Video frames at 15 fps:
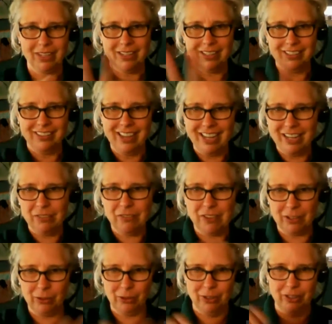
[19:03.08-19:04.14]
light,
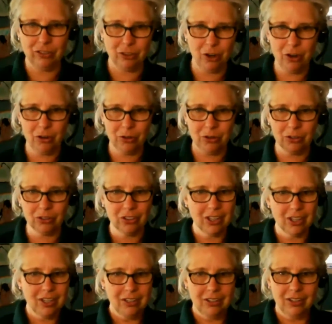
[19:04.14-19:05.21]
feathery strokes,
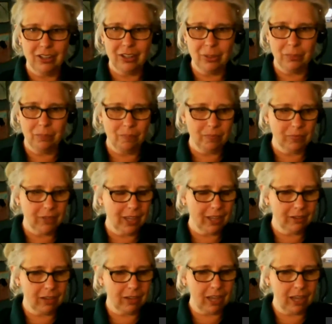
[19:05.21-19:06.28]

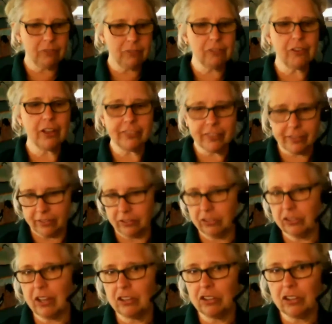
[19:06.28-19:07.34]
and felt that the
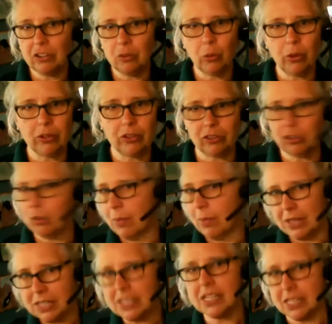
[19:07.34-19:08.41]
session was a
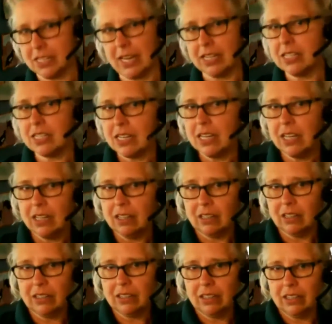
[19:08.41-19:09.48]
tremendous success,
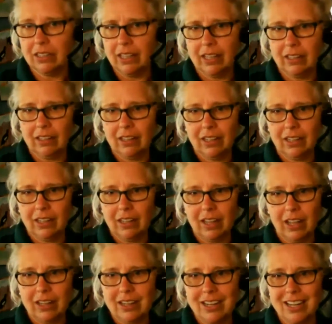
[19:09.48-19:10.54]

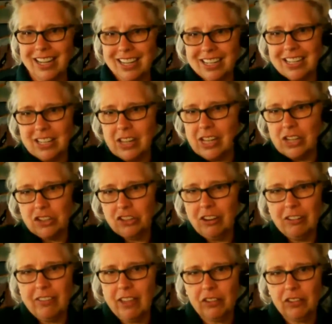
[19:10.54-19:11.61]
and they
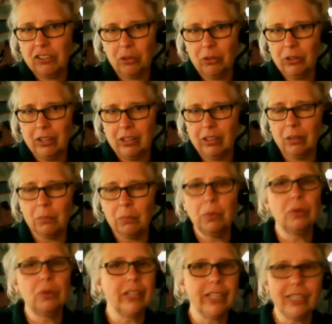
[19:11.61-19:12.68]
shared that story
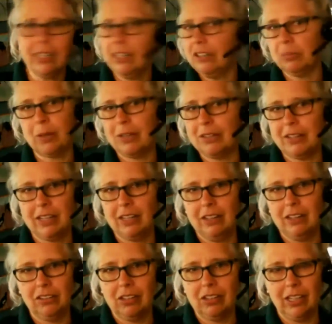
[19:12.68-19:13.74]
completely
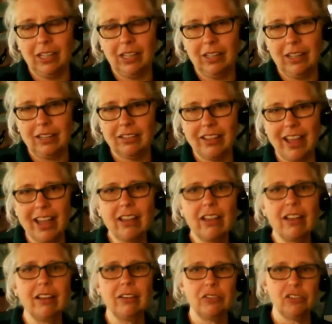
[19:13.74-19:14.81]
spontaneously, and it's that
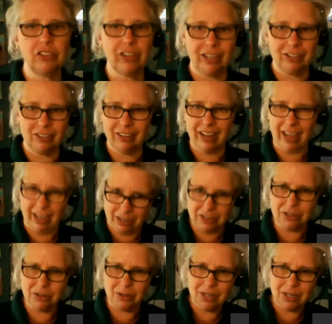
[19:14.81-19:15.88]
kind of change in
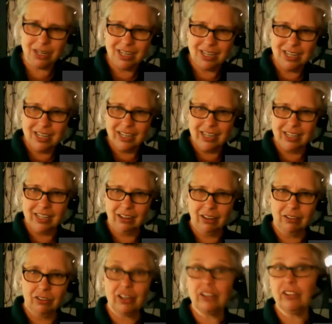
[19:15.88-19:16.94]
attitude and that
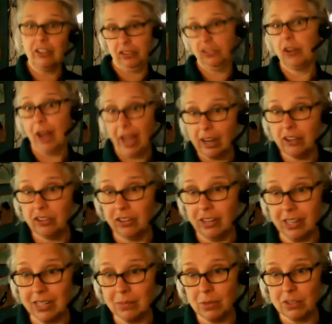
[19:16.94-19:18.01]
kind of change in
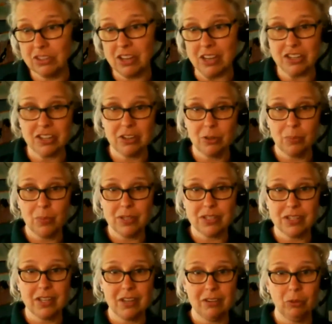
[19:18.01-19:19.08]
strategy in massage
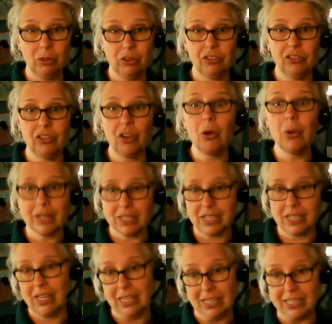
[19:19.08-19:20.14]
therapists that we're so
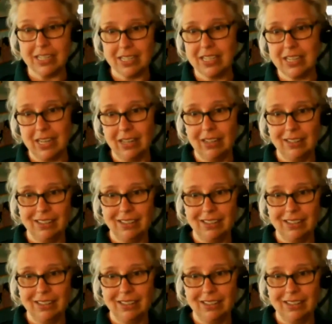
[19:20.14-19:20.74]
excited to see.